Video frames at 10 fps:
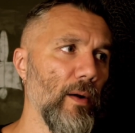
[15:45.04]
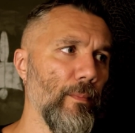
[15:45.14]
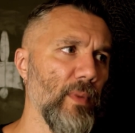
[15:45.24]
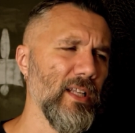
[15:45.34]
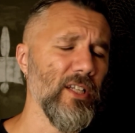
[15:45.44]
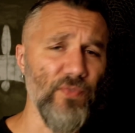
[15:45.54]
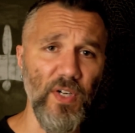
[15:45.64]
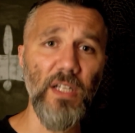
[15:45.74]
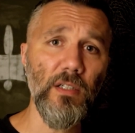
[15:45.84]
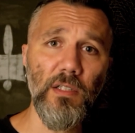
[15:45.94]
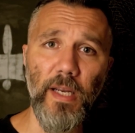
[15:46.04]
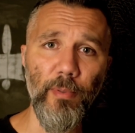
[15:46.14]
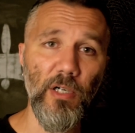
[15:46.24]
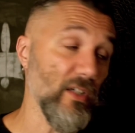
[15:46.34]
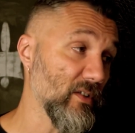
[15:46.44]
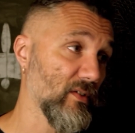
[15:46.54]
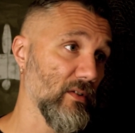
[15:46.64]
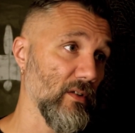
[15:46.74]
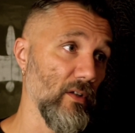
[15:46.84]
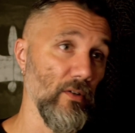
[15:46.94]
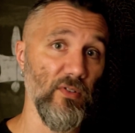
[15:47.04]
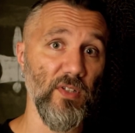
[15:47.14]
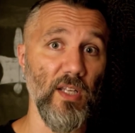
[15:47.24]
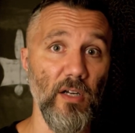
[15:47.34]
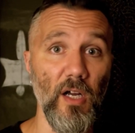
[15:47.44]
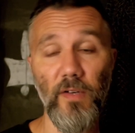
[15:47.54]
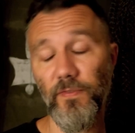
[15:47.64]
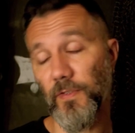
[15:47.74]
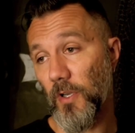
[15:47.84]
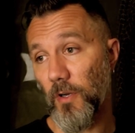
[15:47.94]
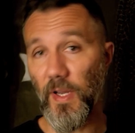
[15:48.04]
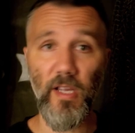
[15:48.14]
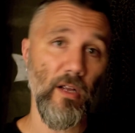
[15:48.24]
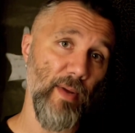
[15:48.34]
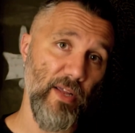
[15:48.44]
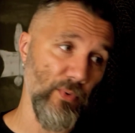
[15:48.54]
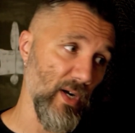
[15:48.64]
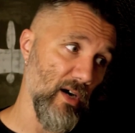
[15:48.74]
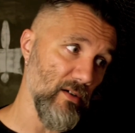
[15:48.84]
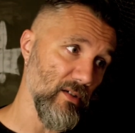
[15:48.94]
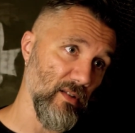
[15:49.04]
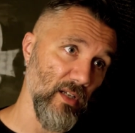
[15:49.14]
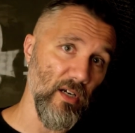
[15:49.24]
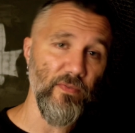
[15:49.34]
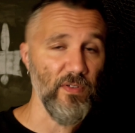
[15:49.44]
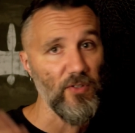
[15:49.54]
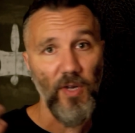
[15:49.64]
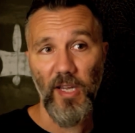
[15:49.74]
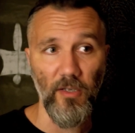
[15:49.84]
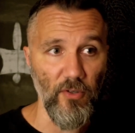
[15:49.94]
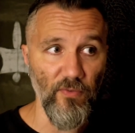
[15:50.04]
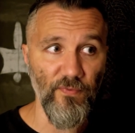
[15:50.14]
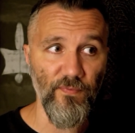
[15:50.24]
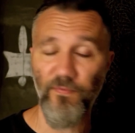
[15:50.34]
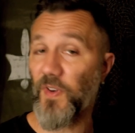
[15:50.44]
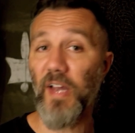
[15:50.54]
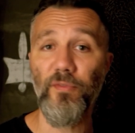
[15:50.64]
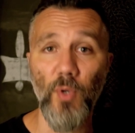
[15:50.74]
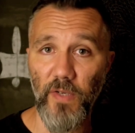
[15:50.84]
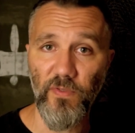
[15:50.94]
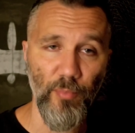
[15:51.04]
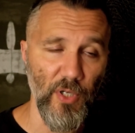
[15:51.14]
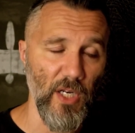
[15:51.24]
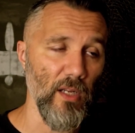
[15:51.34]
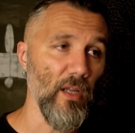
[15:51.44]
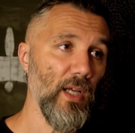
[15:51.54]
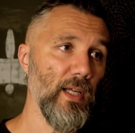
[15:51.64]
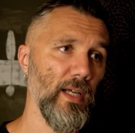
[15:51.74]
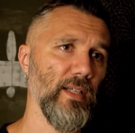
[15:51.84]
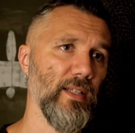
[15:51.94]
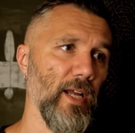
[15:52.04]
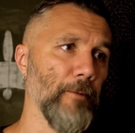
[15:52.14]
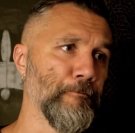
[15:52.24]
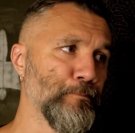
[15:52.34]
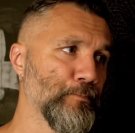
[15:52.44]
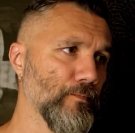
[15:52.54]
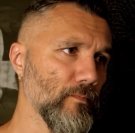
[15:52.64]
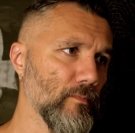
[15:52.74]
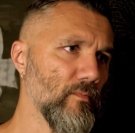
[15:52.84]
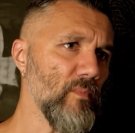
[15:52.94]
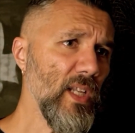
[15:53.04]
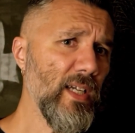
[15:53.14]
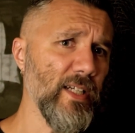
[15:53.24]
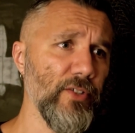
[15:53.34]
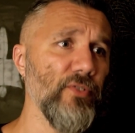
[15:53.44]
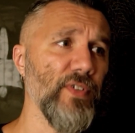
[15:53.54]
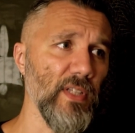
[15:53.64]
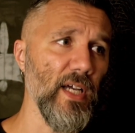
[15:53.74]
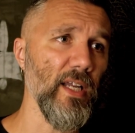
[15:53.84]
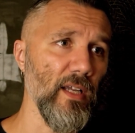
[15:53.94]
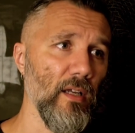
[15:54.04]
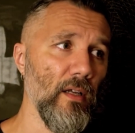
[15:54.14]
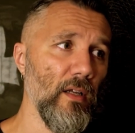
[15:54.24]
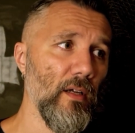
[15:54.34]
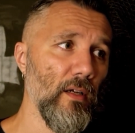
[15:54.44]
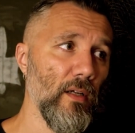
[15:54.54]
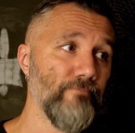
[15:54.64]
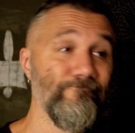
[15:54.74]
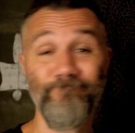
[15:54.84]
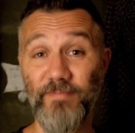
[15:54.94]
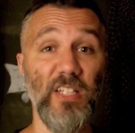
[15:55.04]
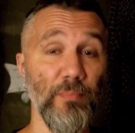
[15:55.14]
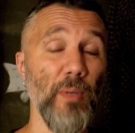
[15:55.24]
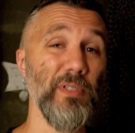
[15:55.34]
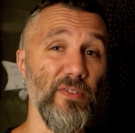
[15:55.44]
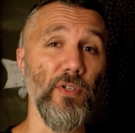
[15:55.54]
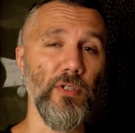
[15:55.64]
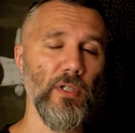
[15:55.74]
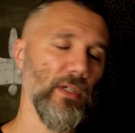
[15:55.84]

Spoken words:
And it's very little labor because you set it off, you go away, you come back 3 hours, you set it off, and so I could do 5 waves of printing a day. And I do feel like that's probably the future.